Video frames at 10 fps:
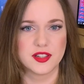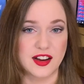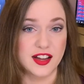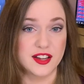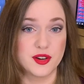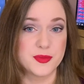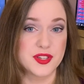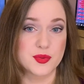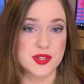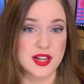I hope
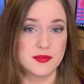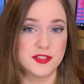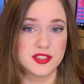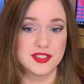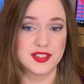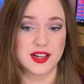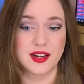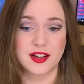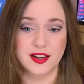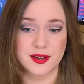this was helpful.
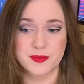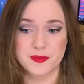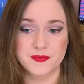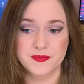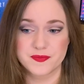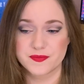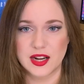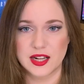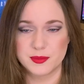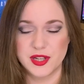
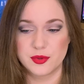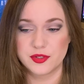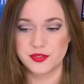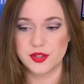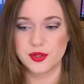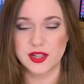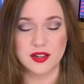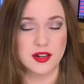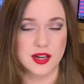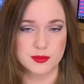I'll be reviewing
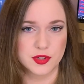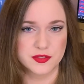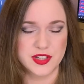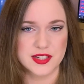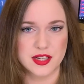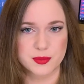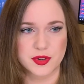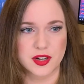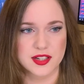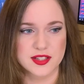a lot more VSL
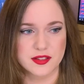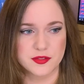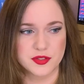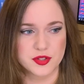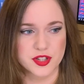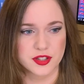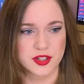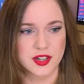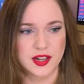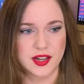products in the future.
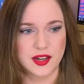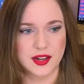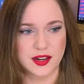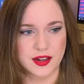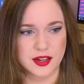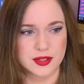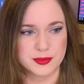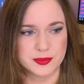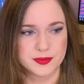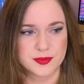
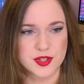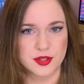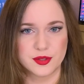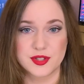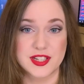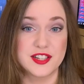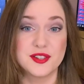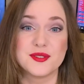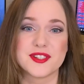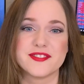So stay tuned.